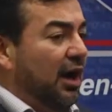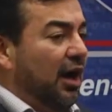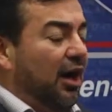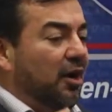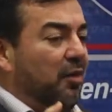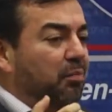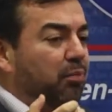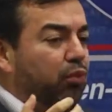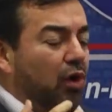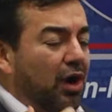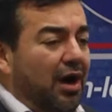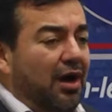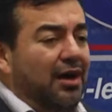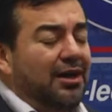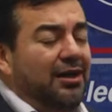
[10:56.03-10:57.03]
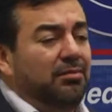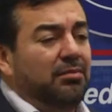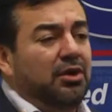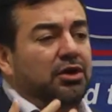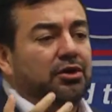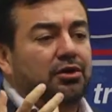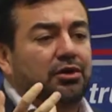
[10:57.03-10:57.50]
are a prime
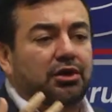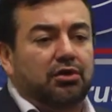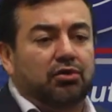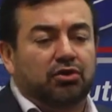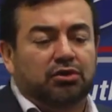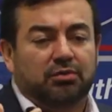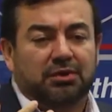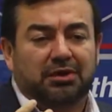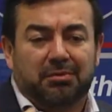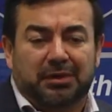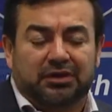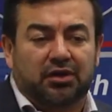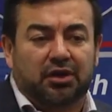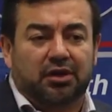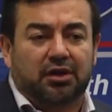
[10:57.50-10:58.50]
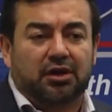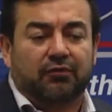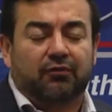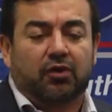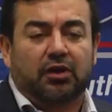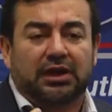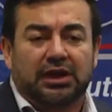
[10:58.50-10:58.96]
recruitment material
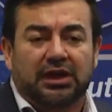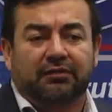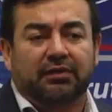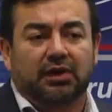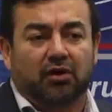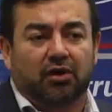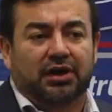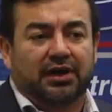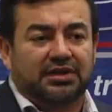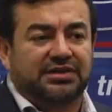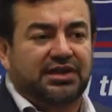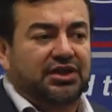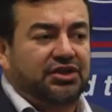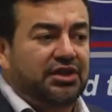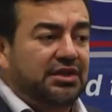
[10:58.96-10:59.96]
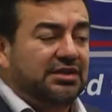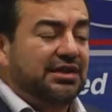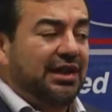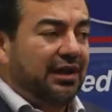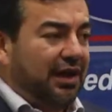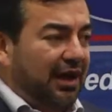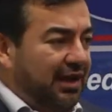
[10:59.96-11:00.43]
for evil organizations
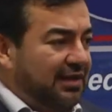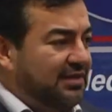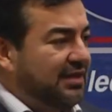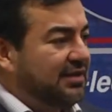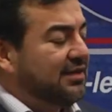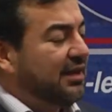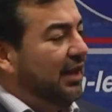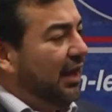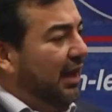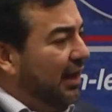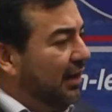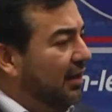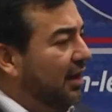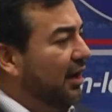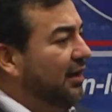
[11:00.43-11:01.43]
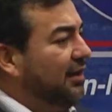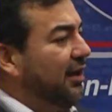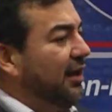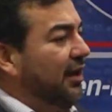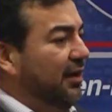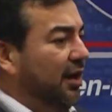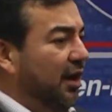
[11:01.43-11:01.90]
like ISIS, Al-Qaeda, and